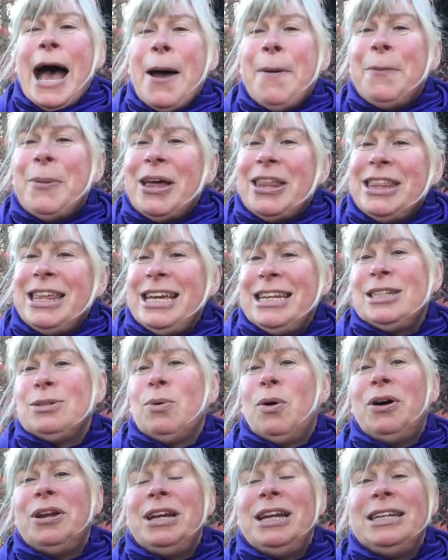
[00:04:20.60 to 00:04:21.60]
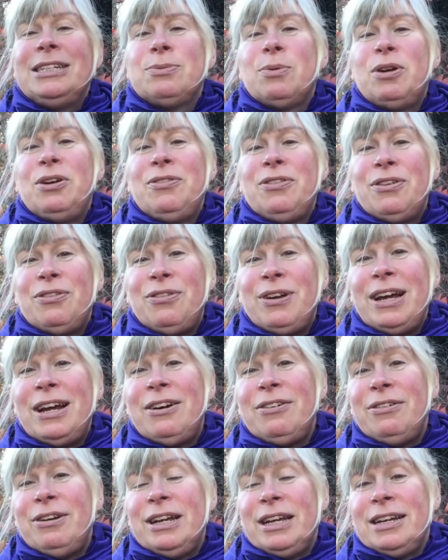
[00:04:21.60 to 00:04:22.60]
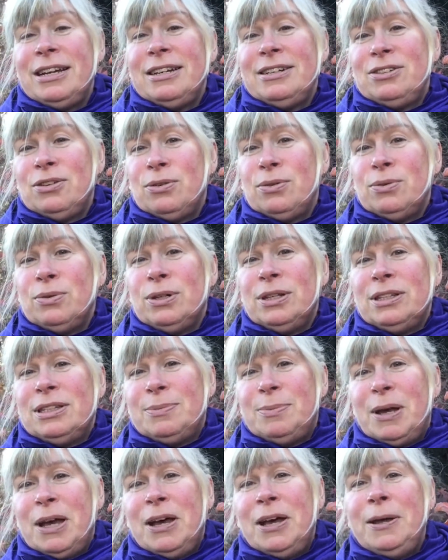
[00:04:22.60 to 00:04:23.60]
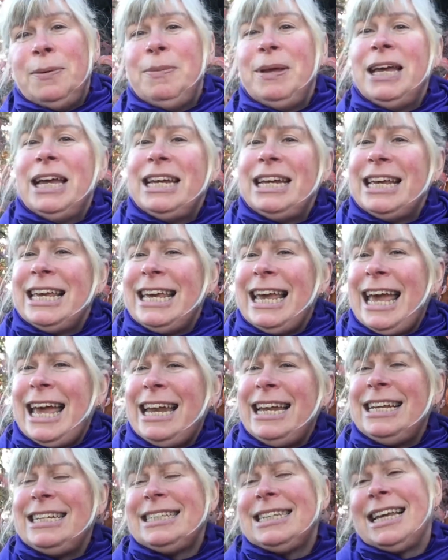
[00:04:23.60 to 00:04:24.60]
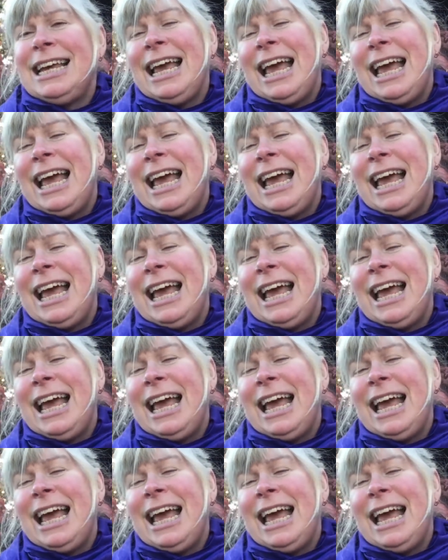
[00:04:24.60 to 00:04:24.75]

This one is one of the flowering dogwoods behind me, and again it's